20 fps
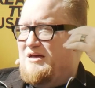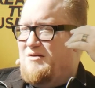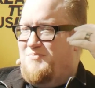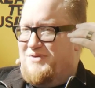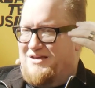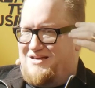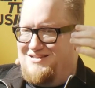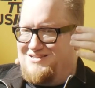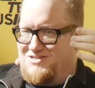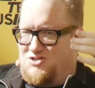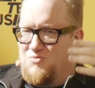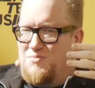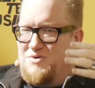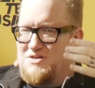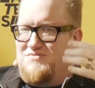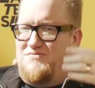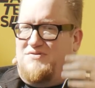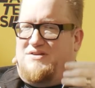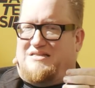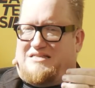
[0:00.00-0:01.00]
because so
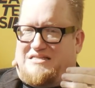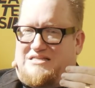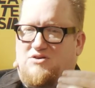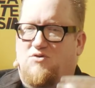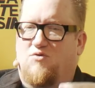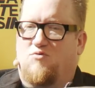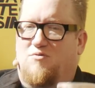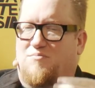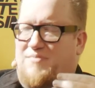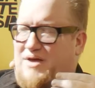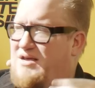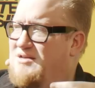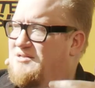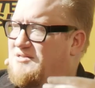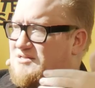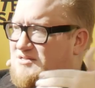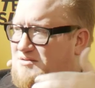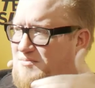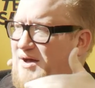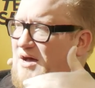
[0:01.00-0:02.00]
much of it still
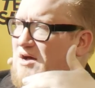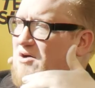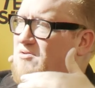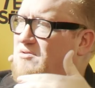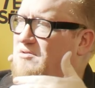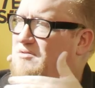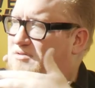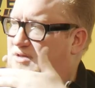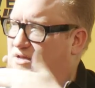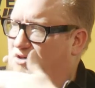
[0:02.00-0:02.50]
remains about the